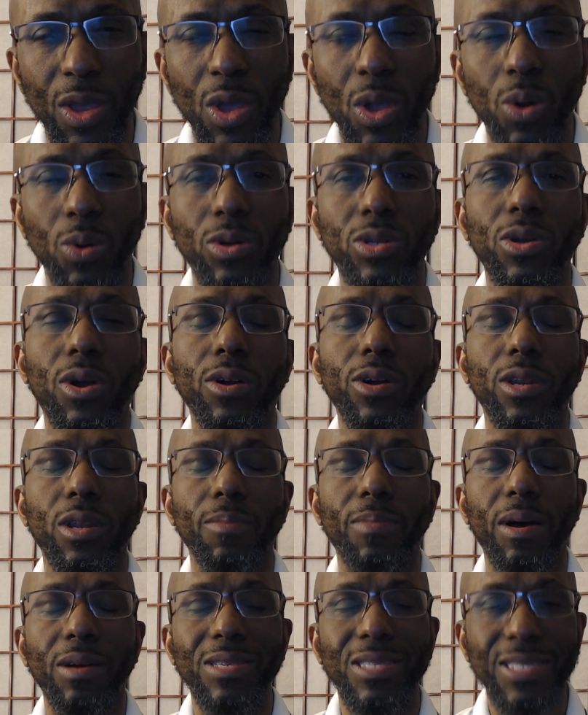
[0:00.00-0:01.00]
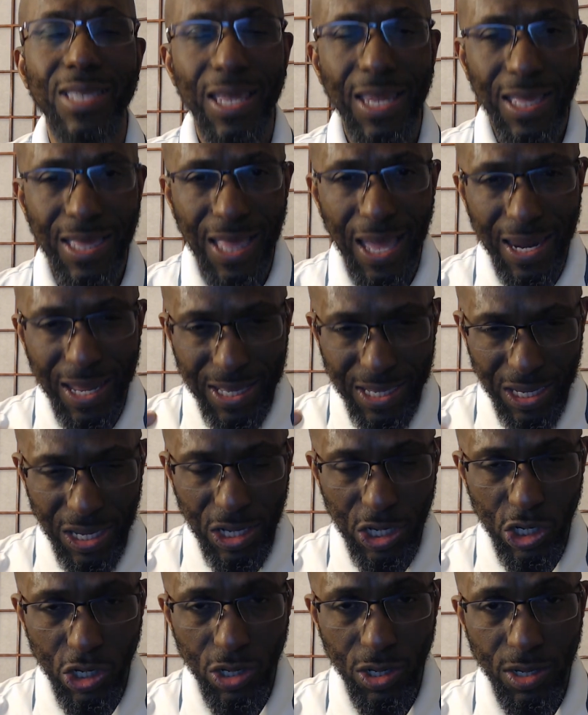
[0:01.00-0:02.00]
we're talking about setting that
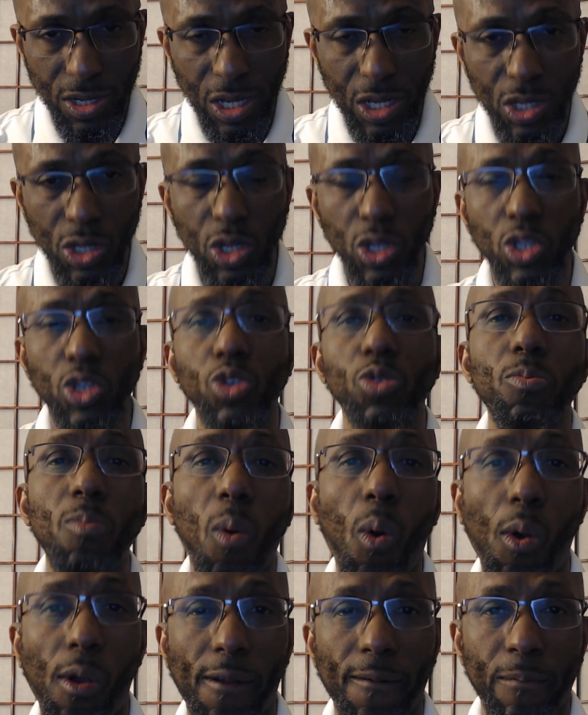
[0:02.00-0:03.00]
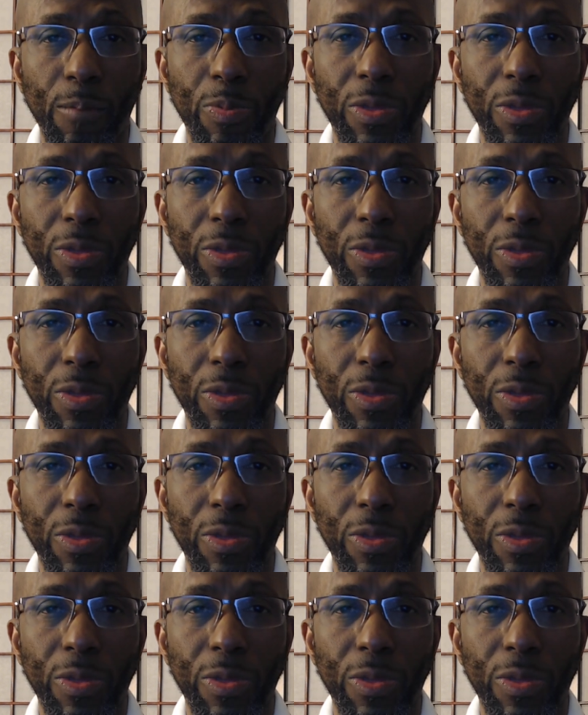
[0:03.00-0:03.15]
intention to do more